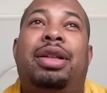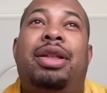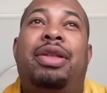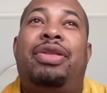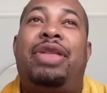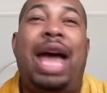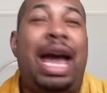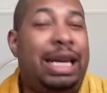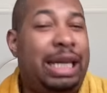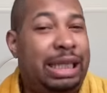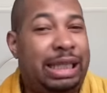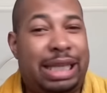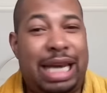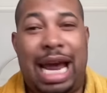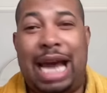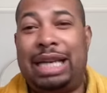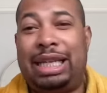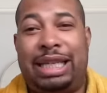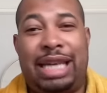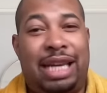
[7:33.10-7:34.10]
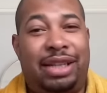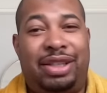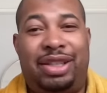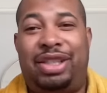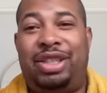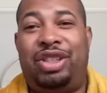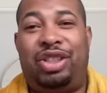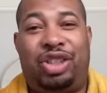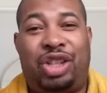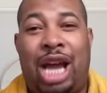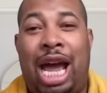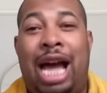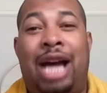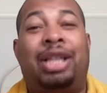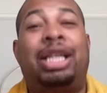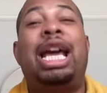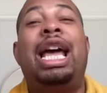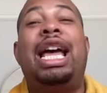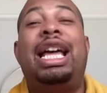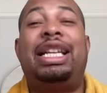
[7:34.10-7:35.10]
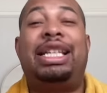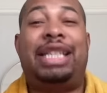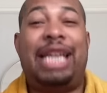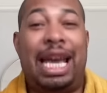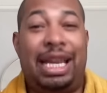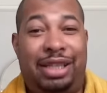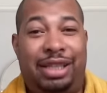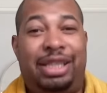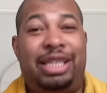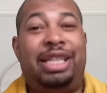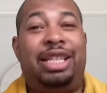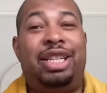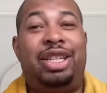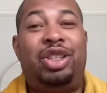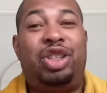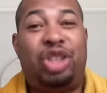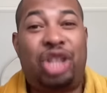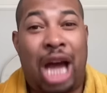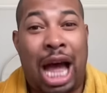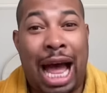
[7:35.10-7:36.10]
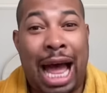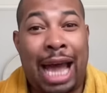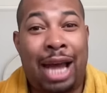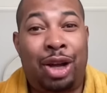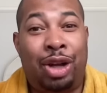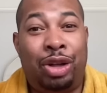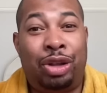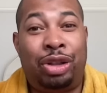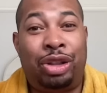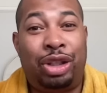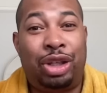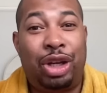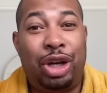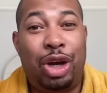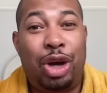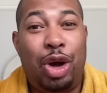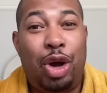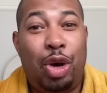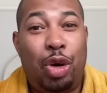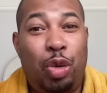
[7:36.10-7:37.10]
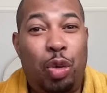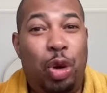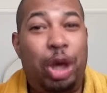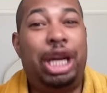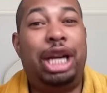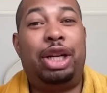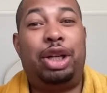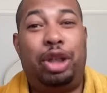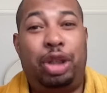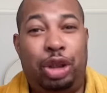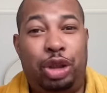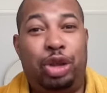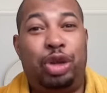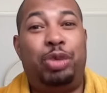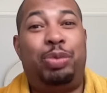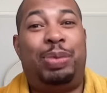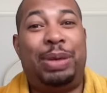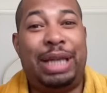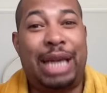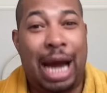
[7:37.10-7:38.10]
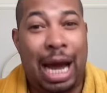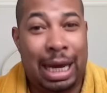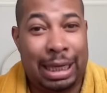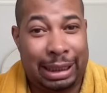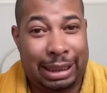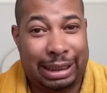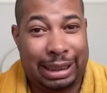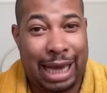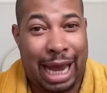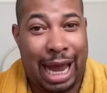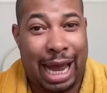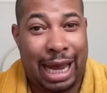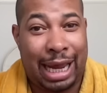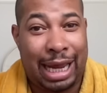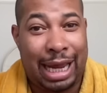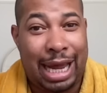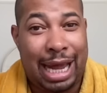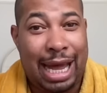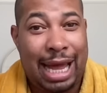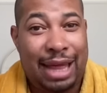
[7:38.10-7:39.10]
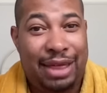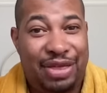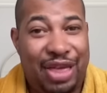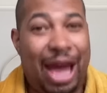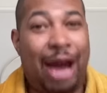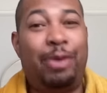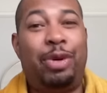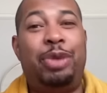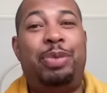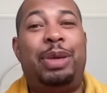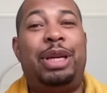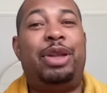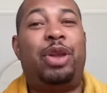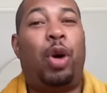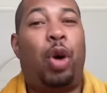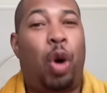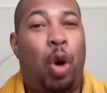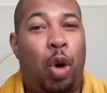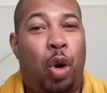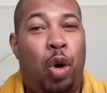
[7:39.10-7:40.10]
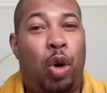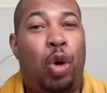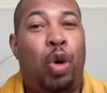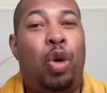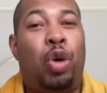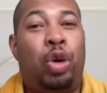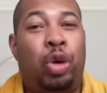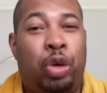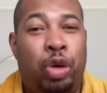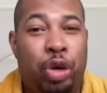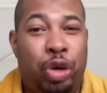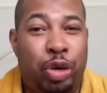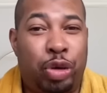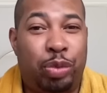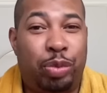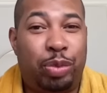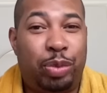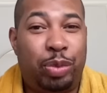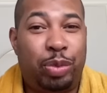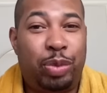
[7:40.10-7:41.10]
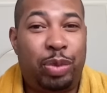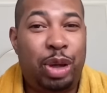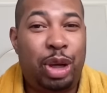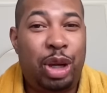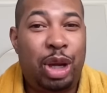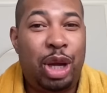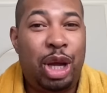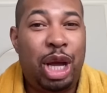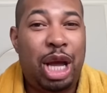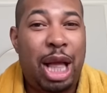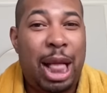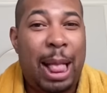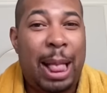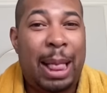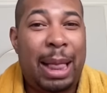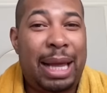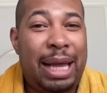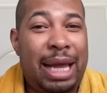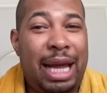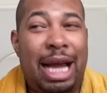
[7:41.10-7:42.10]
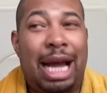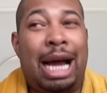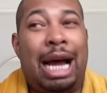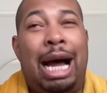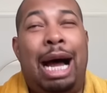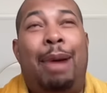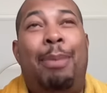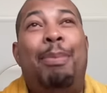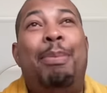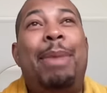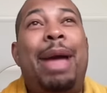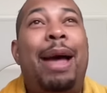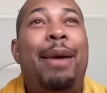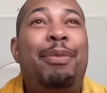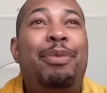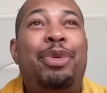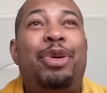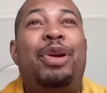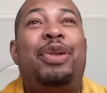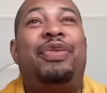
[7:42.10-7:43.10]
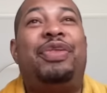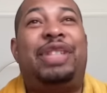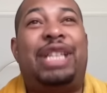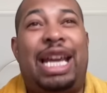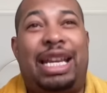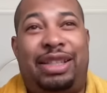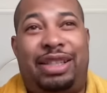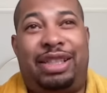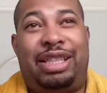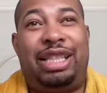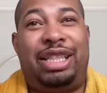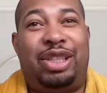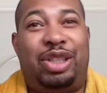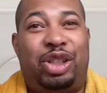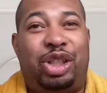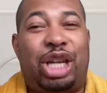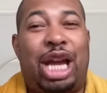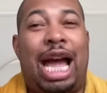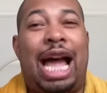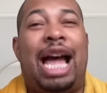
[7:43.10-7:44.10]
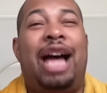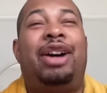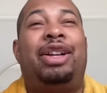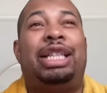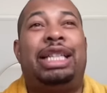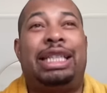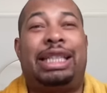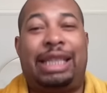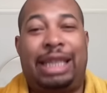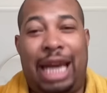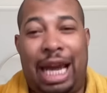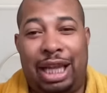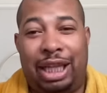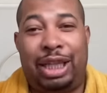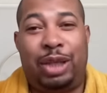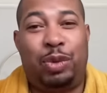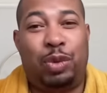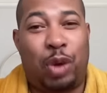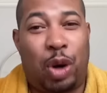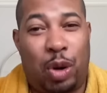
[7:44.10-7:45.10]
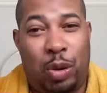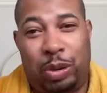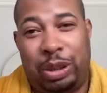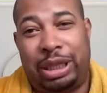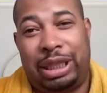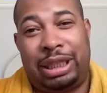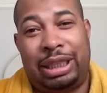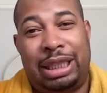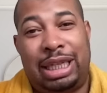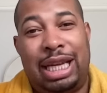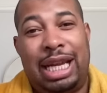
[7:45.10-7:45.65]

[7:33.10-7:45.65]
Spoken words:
That is not Destiny's Child. Destiny's Child would include Beyonce. That would be the whole group. A member of Destiny's Child is Kelly Rowland.